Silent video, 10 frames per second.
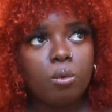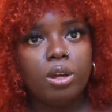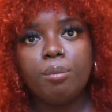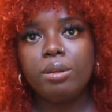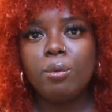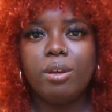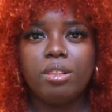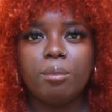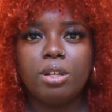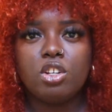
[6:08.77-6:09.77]
one B one
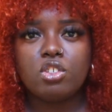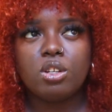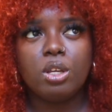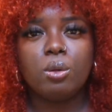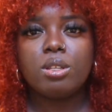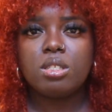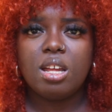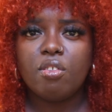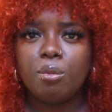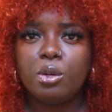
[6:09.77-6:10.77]
that I'm going to show you is
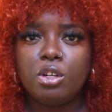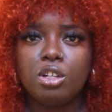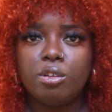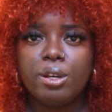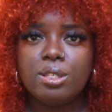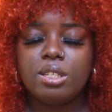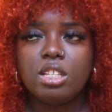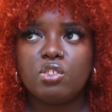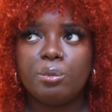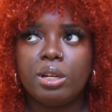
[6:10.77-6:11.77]
not from Curl Crazy.
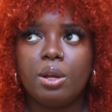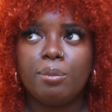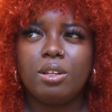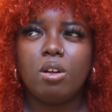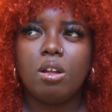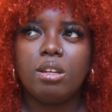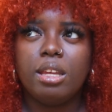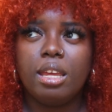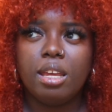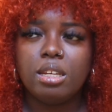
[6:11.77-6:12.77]
It's from a company
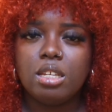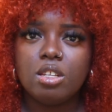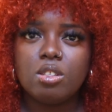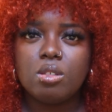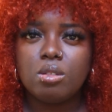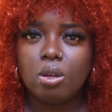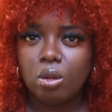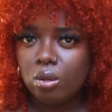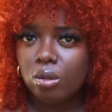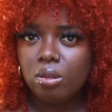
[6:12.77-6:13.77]
called Annie
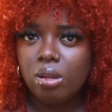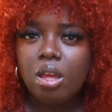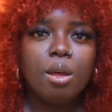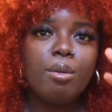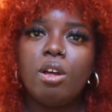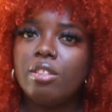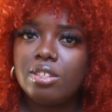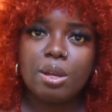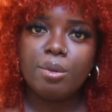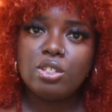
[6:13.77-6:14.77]
Soul. But all
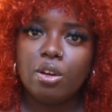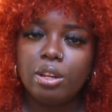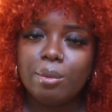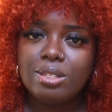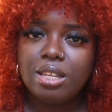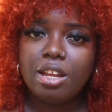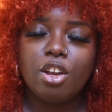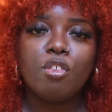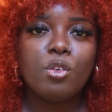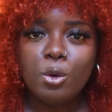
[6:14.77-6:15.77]
these companies are on Amazon.
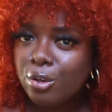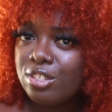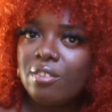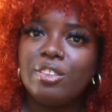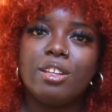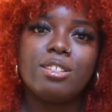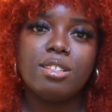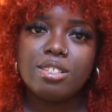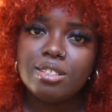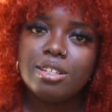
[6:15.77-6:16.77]
And of course, everything is
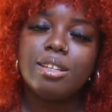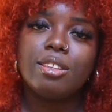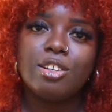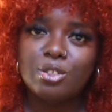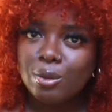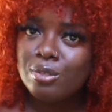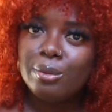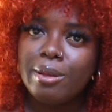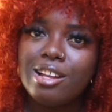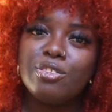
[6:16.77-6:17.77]
listed in the
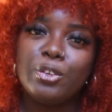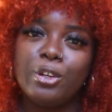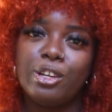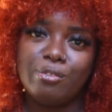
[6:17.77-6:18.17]
description box for your